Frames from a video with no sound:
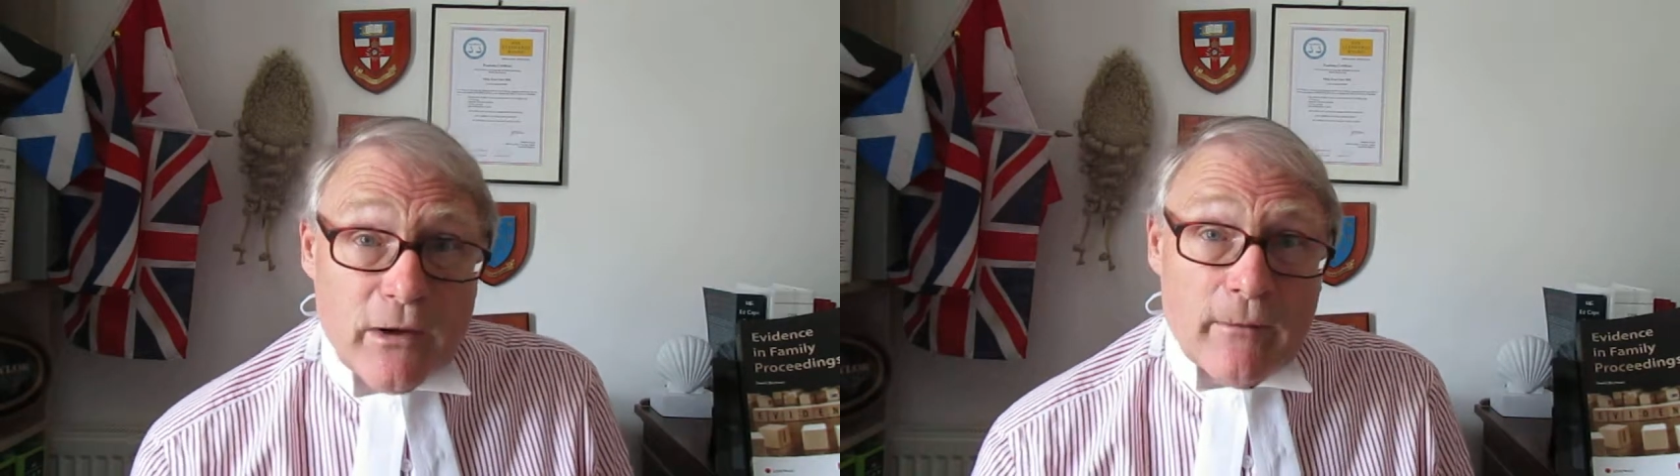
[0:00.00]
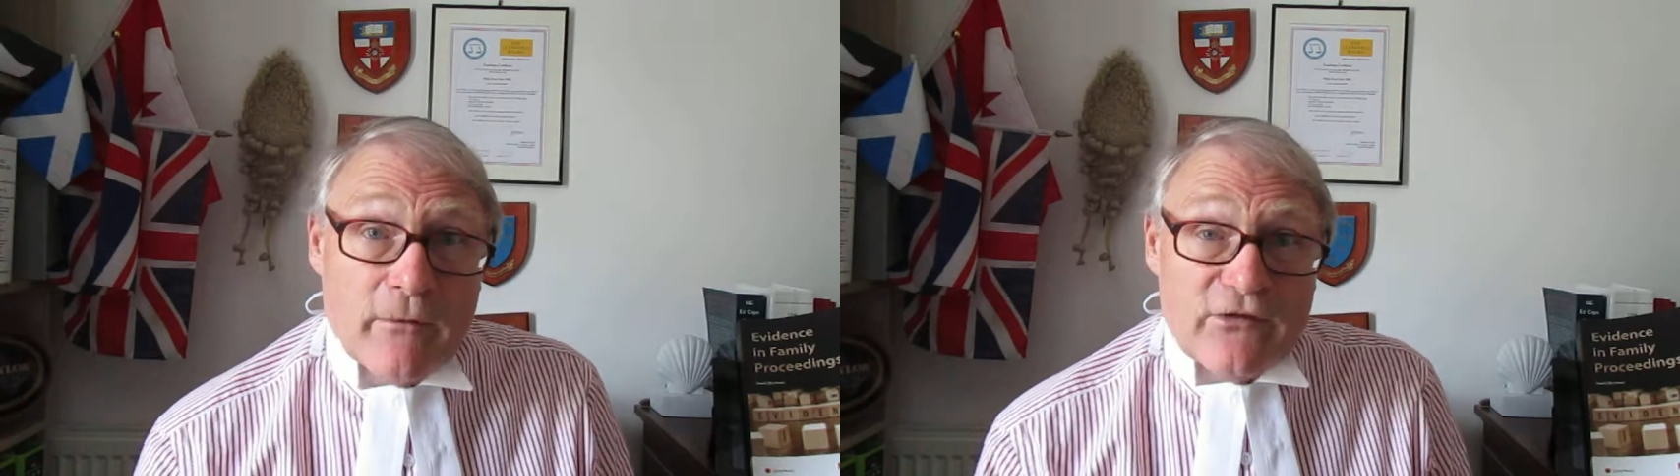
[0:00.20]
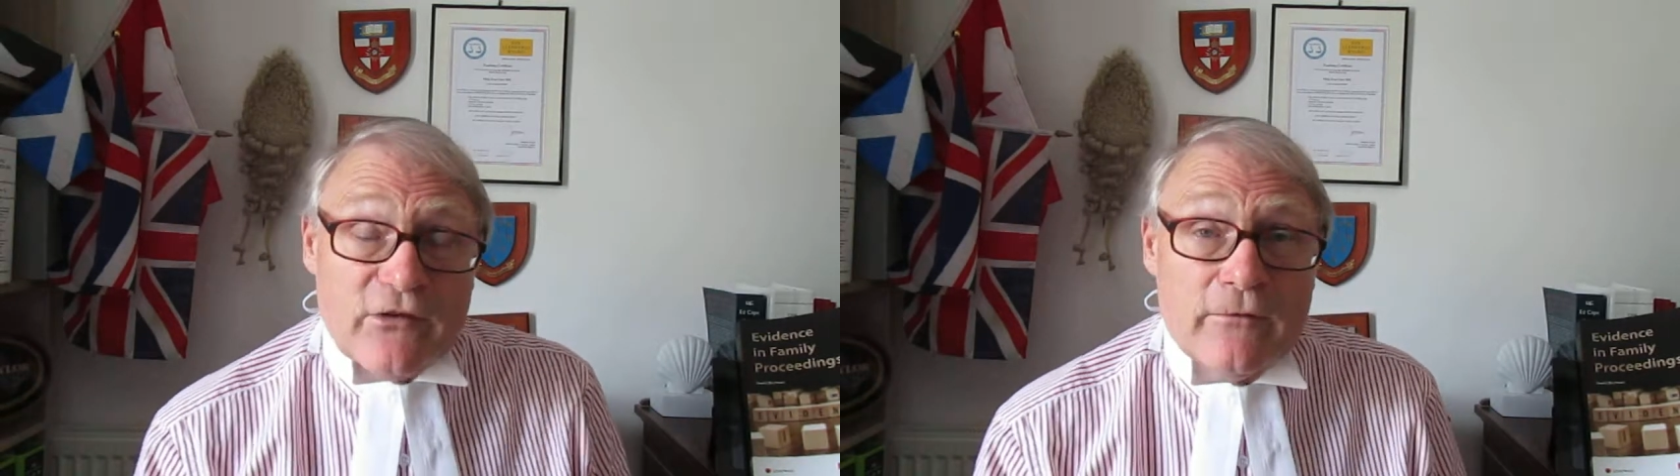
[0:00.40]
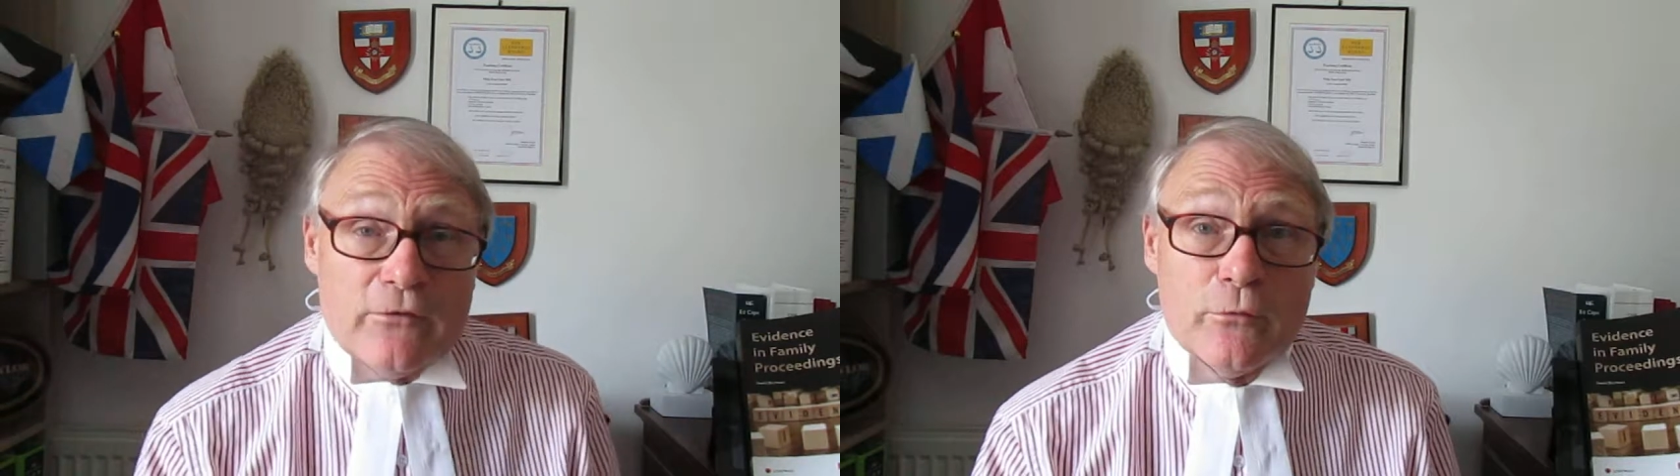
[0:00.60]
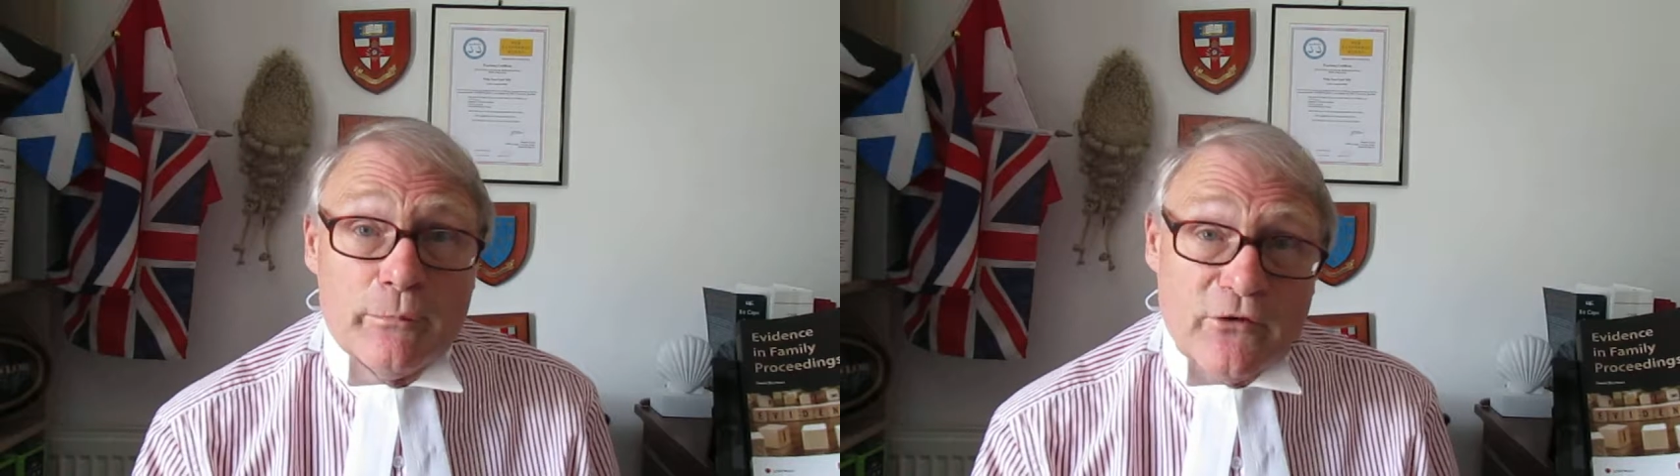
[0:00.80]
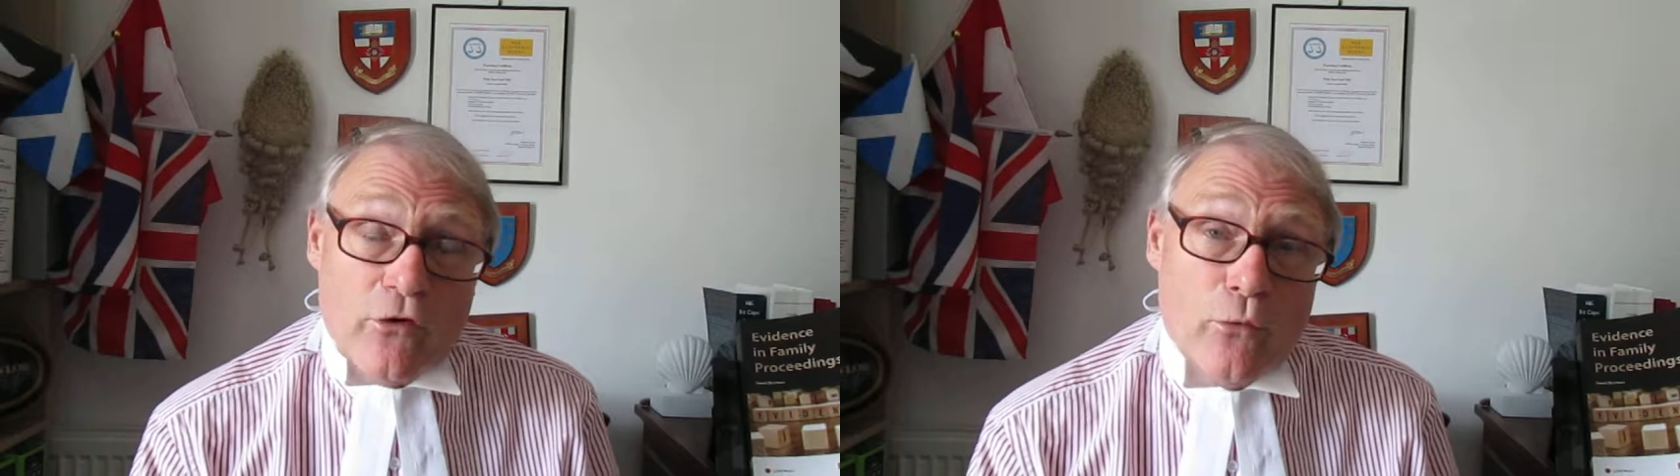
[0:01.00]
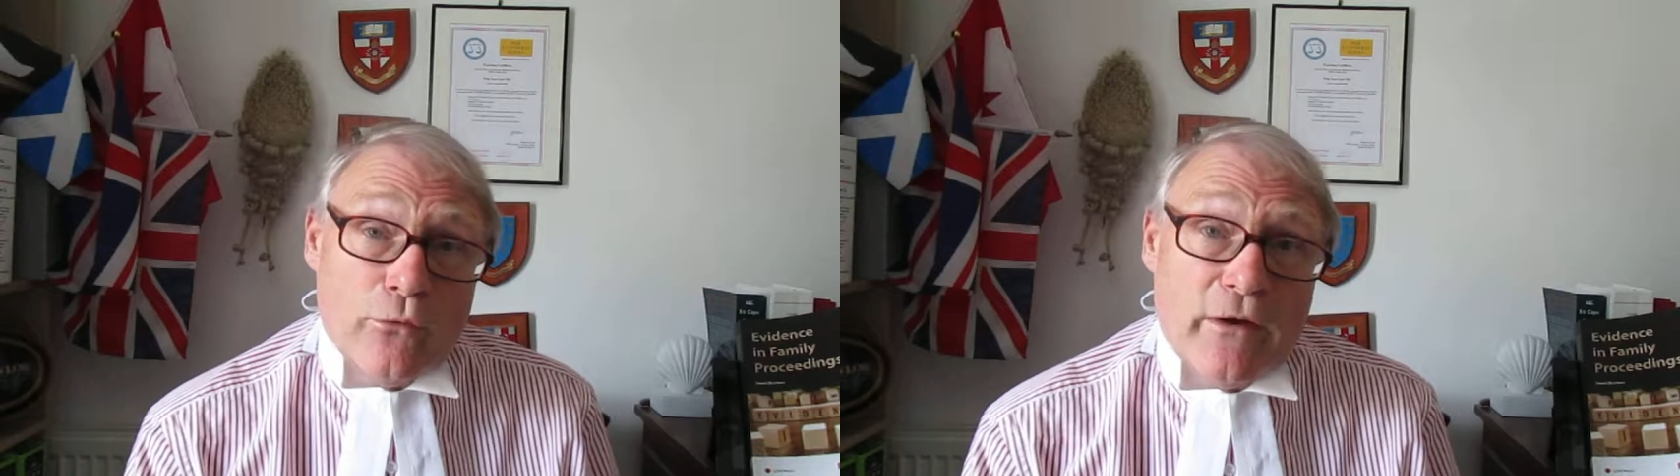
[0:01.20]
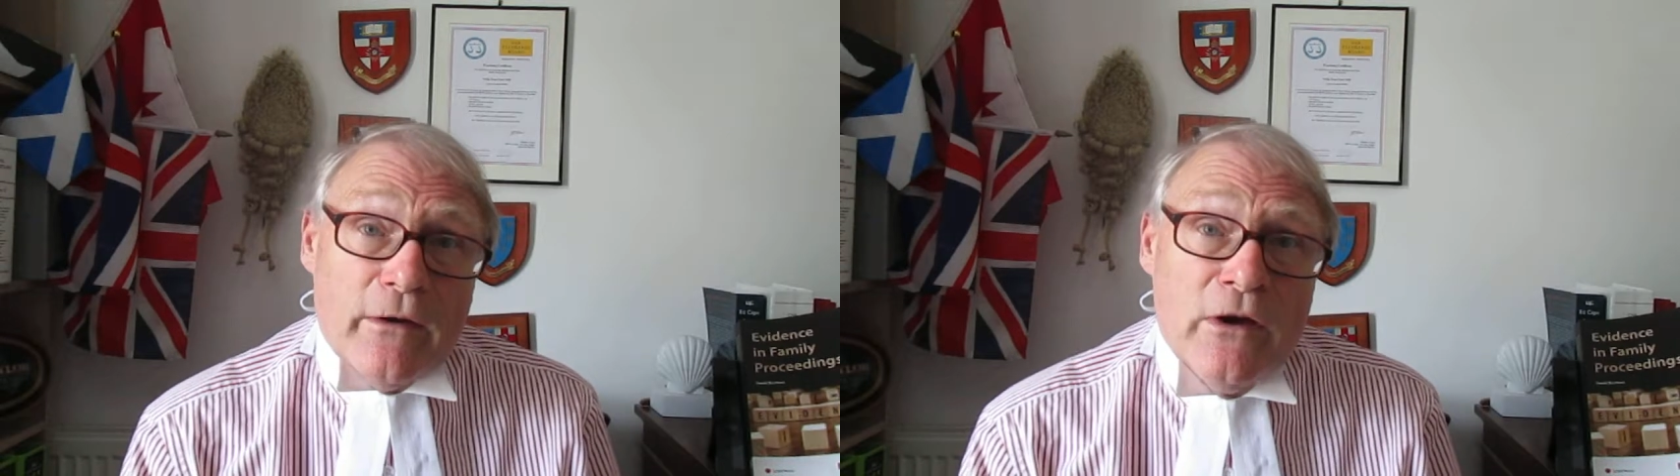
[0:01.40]
like myself who are a bit
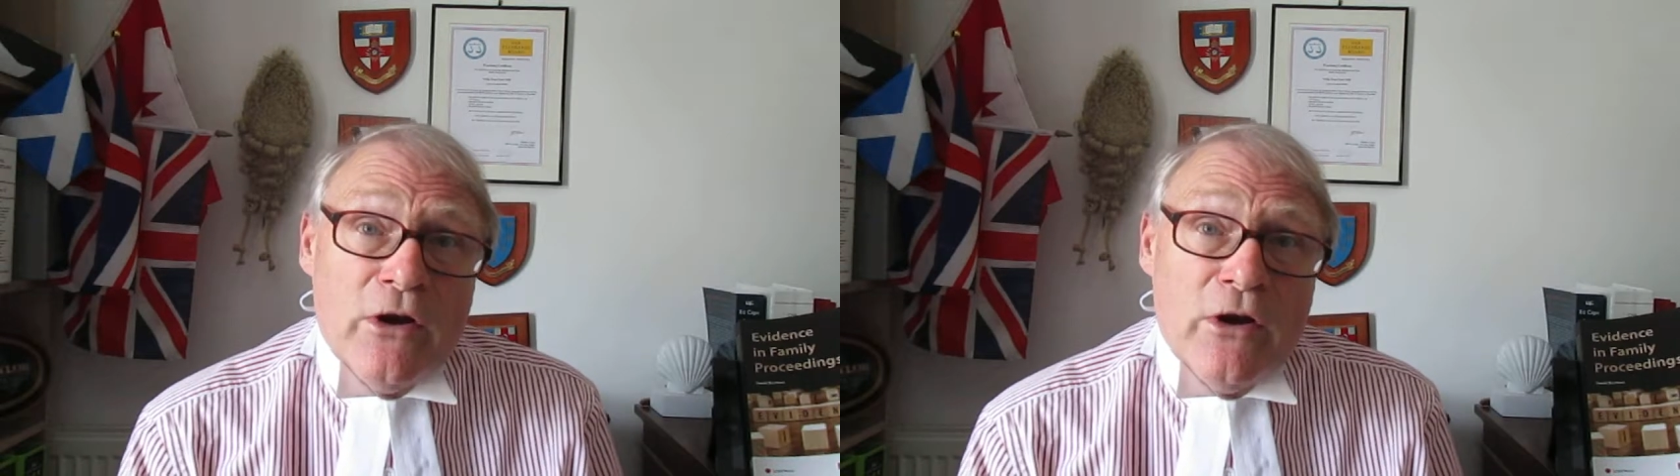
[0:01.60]
older,